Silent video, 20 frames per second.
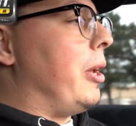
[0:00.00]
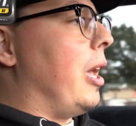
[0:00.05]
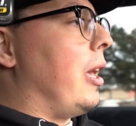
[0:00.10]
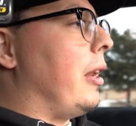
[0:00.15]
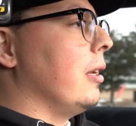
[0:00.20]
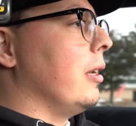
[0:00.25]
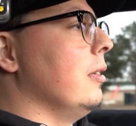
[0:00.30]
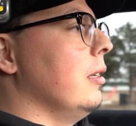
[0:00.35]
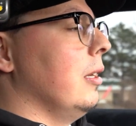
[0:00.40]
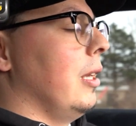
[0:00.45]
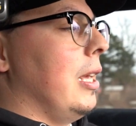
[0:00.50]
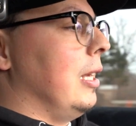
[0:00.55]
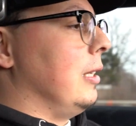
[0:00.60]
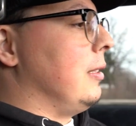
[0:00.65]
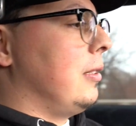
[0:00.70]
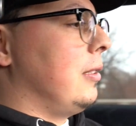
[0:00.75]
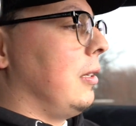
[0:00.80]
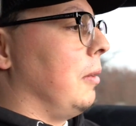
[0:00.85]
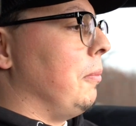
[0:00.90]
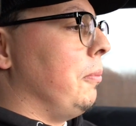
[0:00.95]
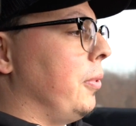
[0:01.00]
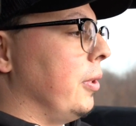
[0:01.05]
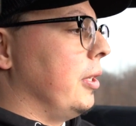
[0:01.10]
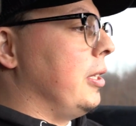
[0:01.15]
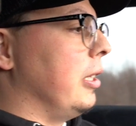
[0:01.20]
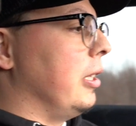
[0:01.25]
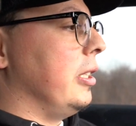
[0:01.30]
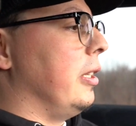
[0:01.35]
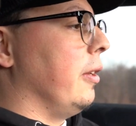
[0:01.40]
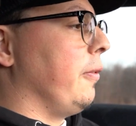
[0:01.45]
getting is
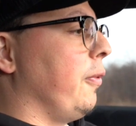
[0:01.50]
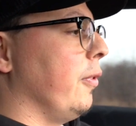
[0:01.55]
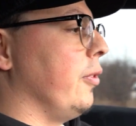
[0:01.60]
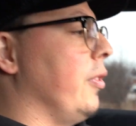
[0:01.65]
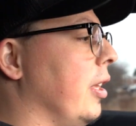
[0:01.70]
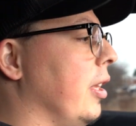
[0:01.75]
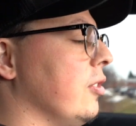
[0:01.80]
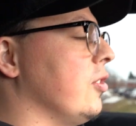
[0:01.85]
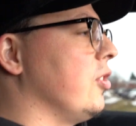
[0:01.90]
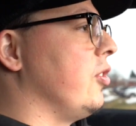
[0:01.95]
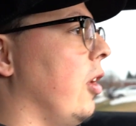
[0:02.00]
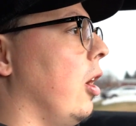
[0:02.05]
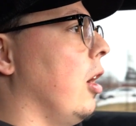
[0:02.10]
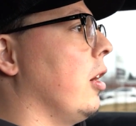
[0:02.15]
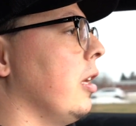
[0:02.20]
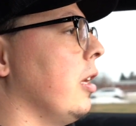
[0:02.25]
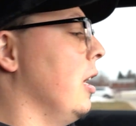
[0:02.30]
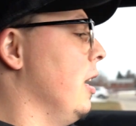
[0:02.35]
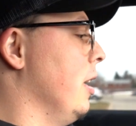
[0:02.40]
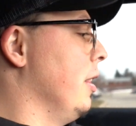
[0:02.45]
completely different than stock.